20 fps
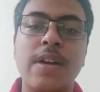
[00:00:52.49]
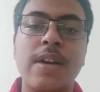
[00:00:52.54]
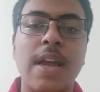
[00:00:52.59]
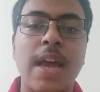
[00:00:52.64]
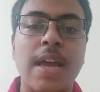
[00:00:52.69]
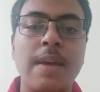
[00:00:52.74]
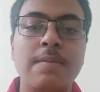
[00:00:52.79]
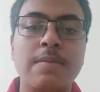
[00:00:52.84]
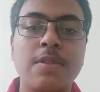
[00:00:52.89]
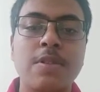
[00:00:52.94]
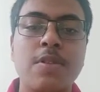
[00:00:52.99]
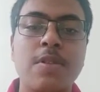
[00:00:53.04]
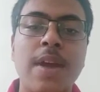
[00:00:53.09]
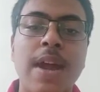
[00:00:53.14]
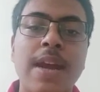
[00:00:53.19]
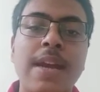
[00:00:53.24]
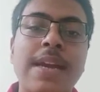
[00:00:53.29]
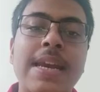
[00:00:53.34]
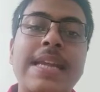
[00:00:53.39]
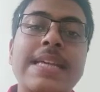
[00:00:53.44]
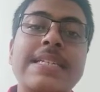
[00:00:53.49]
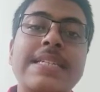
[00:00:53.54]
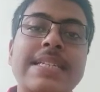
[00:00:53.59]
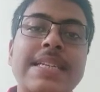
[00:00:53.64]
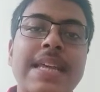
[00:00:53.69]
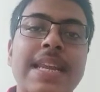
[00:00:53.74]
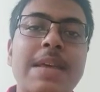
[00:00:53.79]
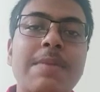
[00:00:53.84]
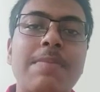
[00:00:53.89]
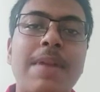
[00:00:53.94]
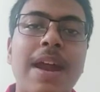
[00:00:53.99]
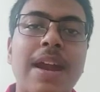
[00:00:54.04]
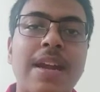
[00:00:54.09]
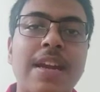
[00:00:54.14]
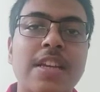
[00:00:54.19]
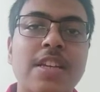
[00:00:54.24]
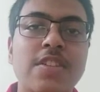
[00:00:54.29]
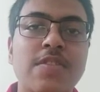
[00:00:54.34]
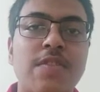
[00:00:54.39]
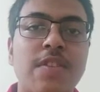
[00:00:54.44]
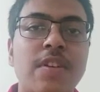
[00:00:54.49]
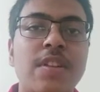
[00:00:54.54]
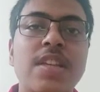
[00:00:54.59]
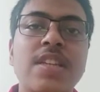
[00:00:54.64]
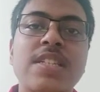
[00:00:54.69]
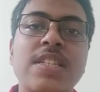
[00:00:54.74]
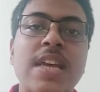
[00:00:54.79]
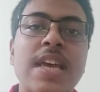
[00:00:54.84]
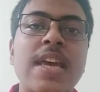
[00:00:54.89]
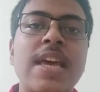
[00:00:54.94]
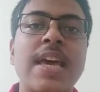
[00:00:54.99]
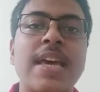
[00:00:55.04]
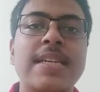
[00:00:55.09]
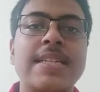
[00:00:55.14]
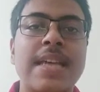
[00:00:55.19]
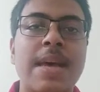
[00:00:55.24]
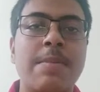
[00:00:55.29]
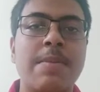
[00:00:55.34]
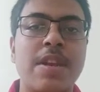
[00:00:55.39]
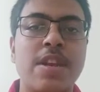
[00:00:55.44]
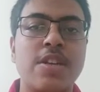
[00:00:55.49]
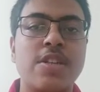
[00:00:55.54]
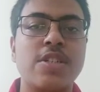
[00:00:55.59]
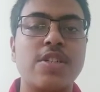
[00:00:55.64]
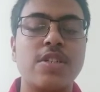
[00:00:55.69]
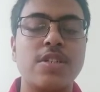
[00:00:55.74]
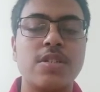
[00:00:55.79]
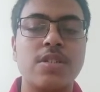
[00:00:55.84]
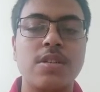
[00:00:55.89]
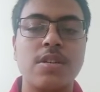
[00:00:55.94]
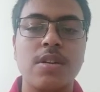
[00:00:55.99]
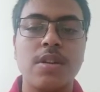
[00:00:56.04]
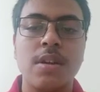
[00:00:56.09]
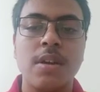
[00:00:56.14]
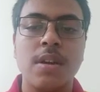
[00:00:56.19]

times to get necessary practice for the JEE examination.